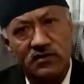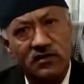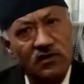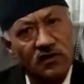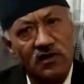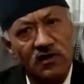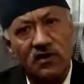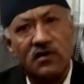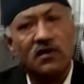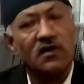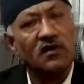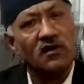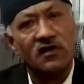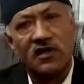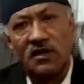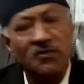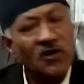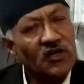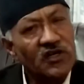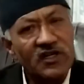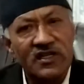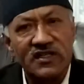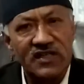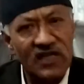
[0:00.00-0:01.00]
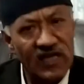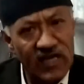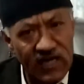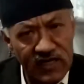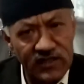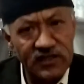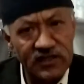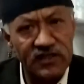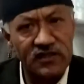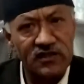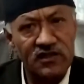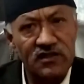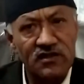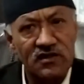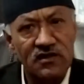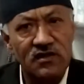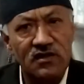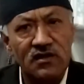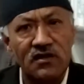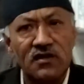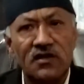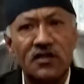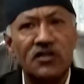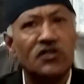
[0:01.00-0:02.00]
number is added
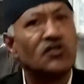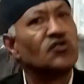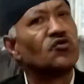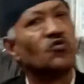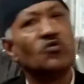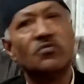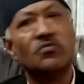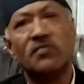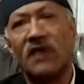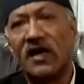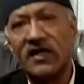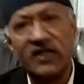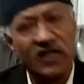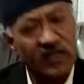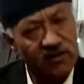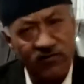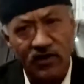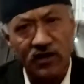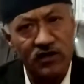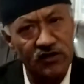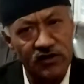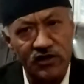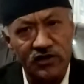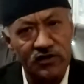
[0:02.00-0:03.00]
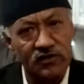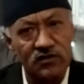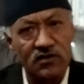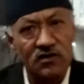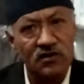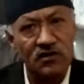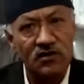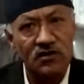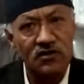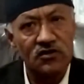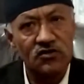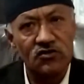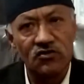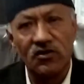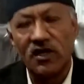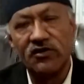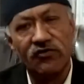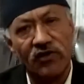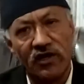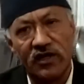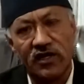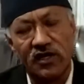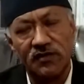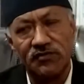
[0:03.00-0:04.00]
is to my advantage. So I
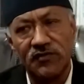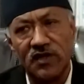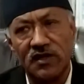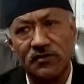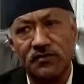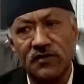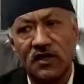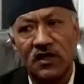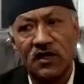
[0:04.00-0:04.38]
welcome them.